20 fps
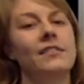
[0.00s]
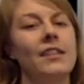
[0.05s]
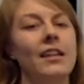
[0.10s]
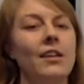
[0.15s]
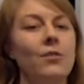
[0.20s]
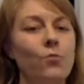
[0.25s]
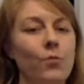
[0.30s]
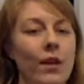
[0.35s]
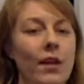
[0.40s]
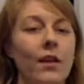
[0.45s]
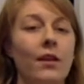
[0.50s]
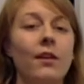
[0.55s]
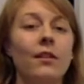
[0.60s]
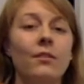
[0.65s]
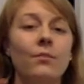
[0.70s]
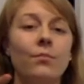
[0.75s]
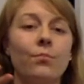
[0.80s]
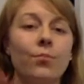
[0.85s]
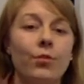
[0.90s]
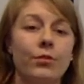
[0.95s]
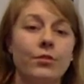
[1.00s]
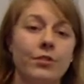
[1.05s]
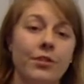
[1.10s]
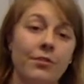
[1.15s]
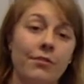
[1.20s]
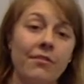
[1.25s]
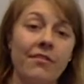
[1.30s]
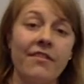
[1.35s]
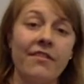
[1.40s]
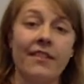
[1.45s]
Did we
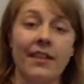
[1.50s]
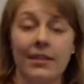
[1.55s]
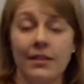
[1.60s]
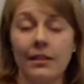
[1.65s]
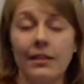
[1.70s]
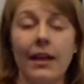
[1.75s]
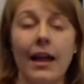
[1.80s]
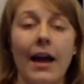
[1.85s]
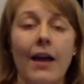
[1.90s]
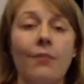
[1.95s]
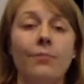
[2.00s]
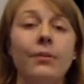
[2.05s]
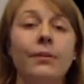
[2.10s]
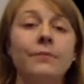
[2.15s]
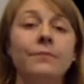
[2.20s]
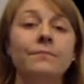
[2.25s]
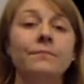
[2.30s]
produce in the lab